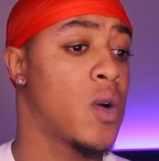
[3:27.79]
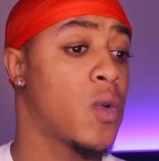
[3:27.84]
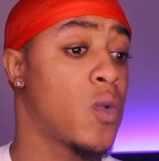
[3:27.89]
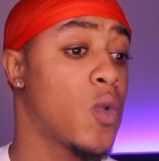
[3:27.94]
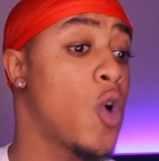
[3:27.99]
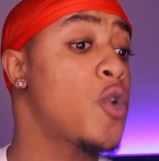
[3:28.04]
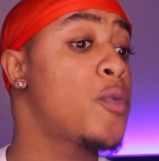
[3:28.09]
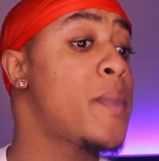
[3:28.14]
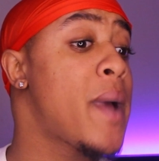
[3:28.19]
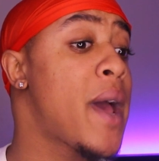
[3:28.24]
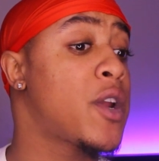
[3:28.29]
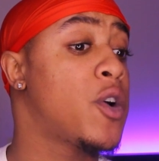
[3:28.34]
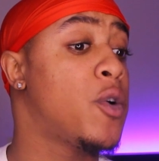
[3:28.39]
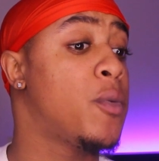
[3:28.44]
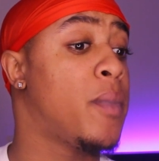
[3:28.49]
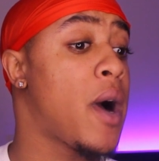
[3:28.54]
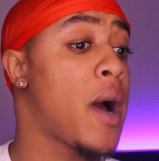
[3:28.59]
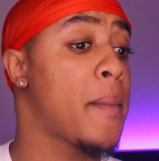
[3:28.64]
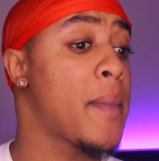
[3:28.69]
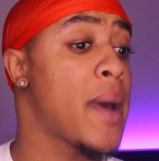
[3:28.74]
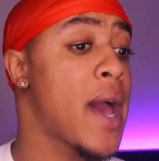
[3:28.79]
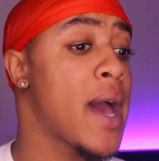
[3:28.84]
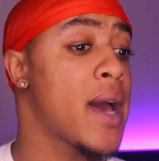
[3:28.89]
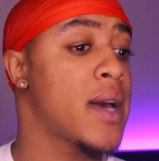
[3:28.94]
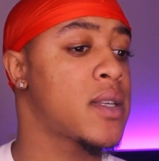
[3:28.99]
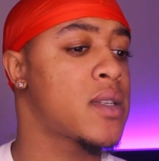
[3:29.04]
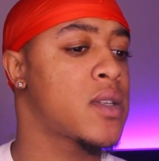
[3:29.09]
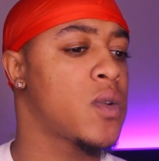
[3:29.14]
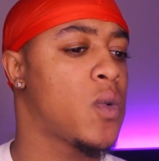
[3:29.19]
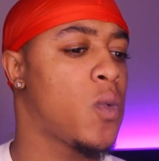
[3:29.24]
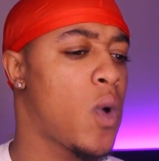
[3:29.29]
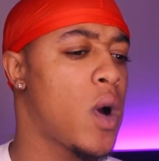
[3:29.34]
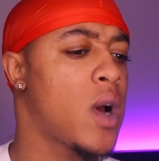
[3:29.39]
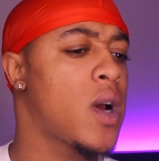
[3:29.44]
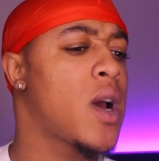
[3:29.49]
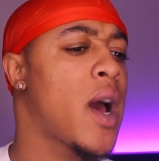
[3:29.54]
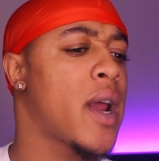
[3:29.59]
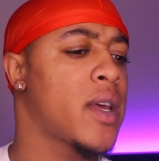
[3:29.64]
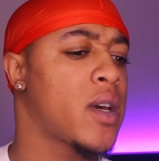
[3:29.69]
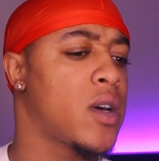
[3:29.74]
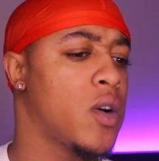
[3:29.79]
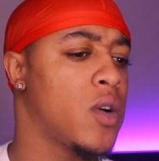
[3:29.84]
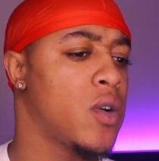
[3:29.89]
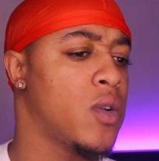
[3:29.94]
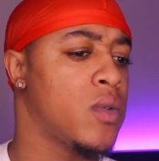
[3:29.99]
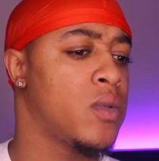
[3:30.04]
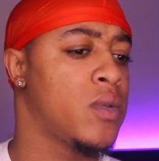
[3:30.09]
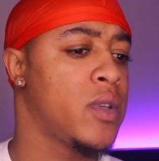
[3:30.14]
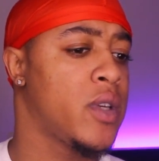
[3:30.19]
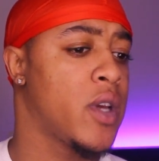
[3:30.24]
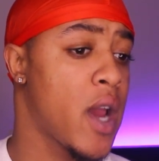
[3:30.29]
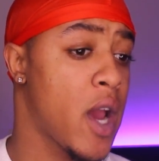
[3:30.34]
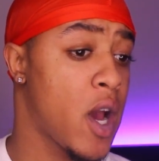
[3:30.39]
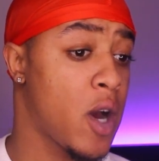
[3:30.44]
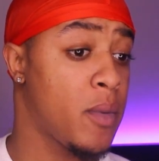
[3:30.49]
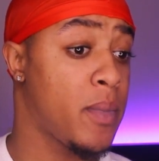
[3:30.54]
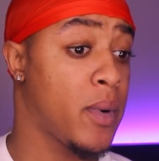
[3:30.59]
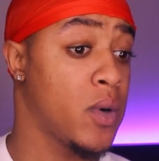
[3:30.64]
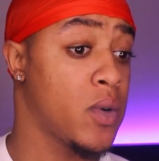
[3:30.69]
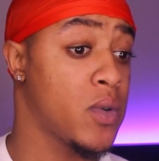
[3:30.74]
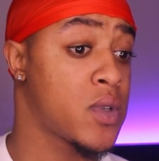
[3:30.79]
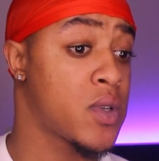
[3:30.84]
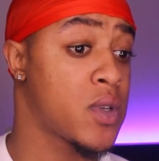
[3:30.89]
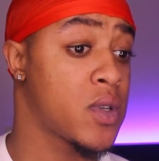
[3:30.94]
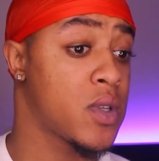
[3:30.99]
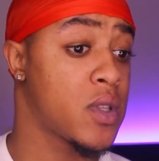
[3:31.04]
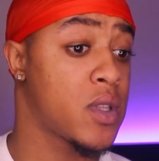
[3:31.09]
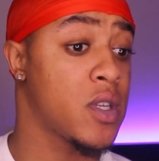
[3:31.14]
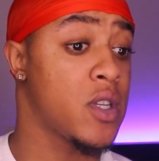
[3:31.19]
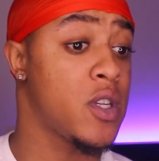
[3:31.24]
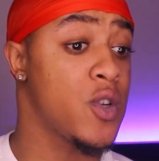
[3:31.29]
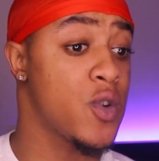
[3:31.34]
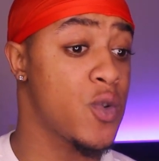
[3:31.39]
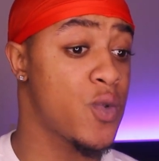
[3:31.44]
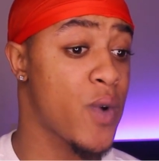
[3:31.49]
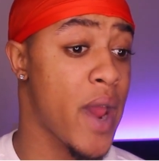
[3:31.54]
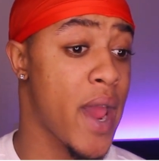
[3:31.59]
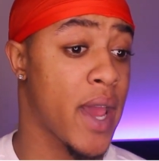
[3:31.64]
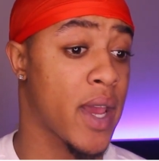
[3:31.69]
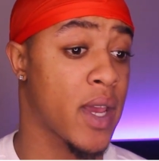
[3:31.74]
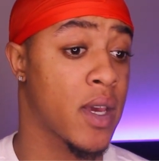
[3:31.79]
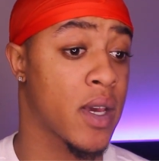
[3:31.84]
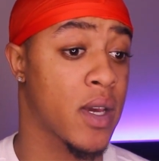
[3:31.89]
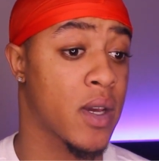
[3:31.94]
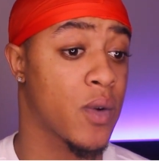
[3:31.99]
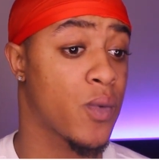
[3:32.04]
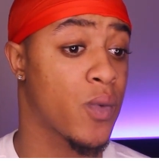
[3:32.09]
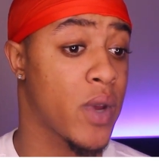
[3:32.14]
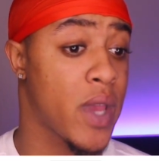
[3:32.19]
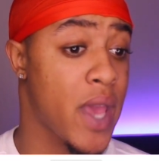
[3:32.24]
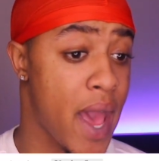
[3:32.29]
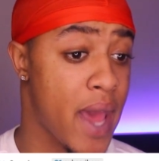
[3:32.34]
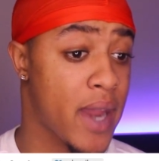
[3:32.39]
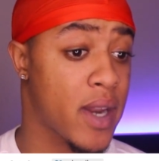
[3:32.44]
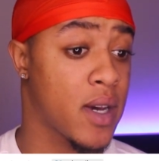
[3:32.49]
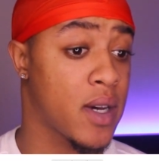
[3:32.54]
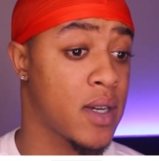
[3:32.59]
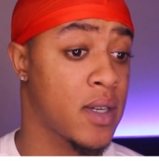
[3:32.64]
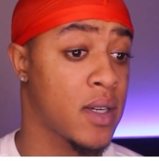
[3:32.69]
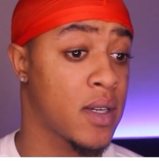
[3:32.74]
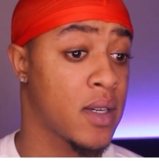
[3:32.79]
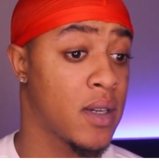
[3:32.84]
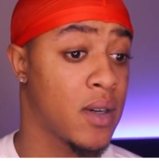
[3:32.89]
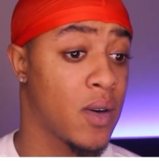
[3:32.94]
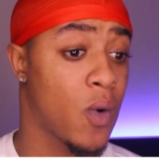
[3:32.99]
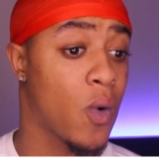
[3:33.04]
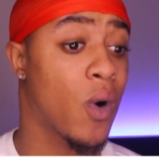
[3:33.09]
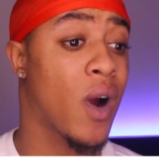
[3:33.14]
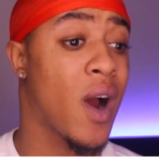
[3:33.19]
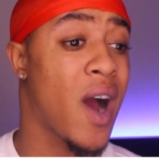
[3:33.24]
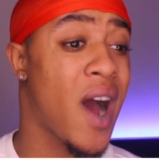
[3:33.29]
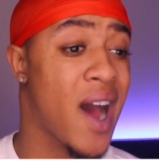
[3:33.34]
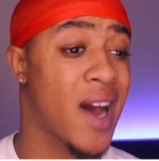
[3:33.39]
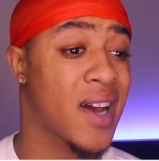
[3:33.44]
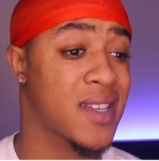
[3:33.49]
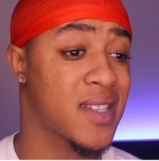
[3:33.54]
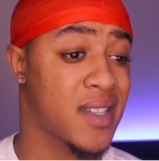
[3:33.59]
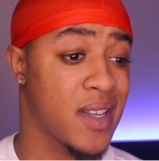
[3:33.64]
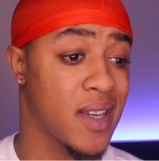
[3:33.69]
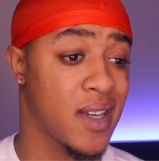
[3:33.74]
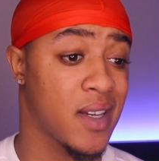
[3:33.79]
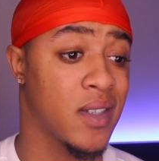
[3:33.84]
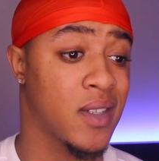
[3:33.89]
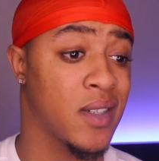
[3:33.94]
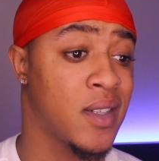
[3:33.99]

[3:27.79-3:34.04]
Roadman Obama asks, one gotta go, your elbows, the durag, Rihanna, or Oxtail?